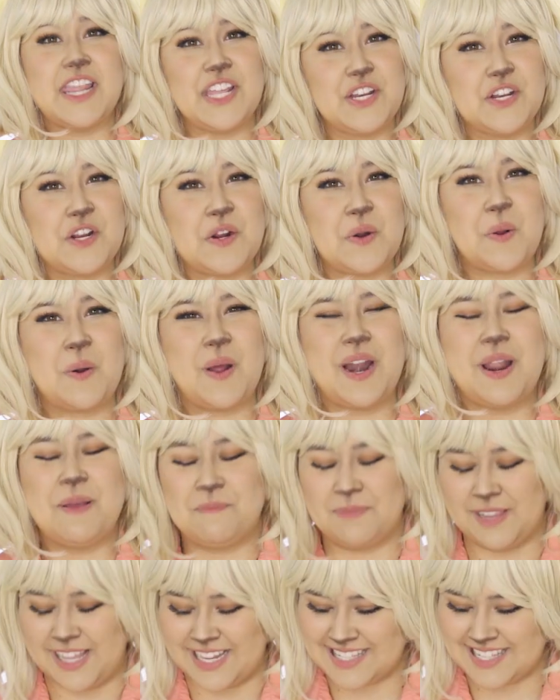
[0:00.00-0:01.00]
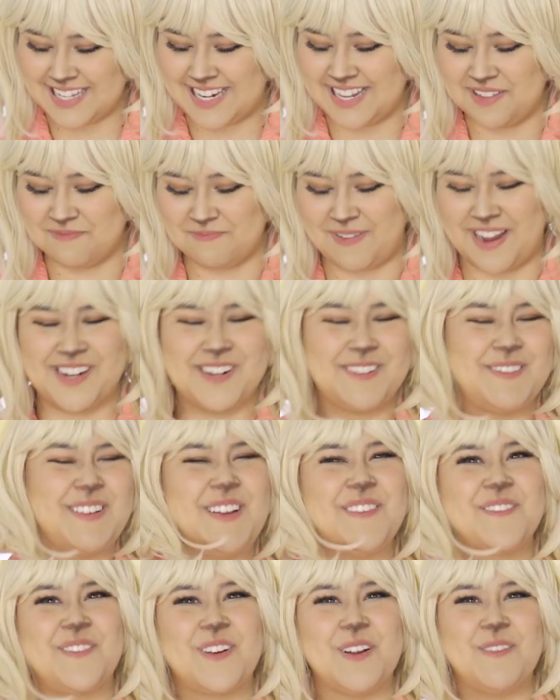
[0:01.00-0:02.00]
And then you're gonna wanna place it in the
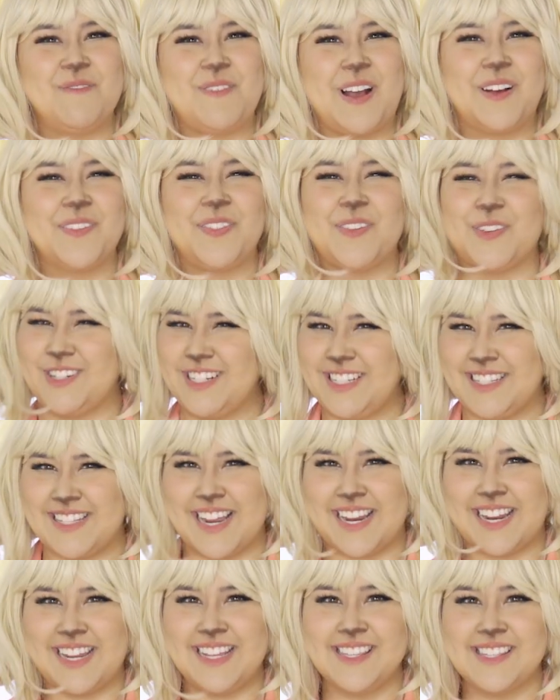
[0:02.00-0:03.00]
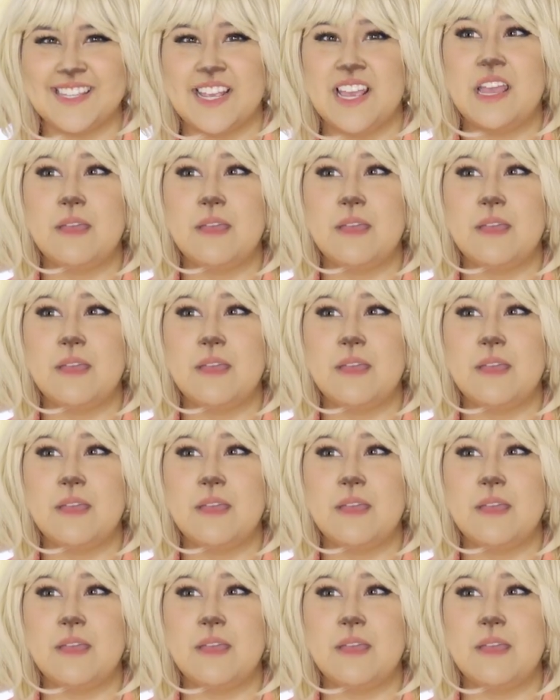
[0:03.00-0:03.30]
microwave for about 30 seconds.